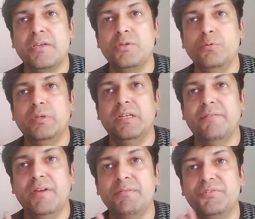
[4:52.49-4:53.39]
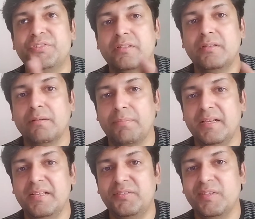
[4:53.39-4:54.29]
you in a very secure
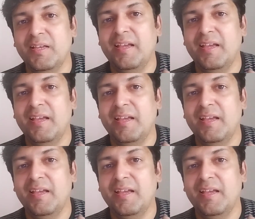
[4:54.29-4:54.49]
place,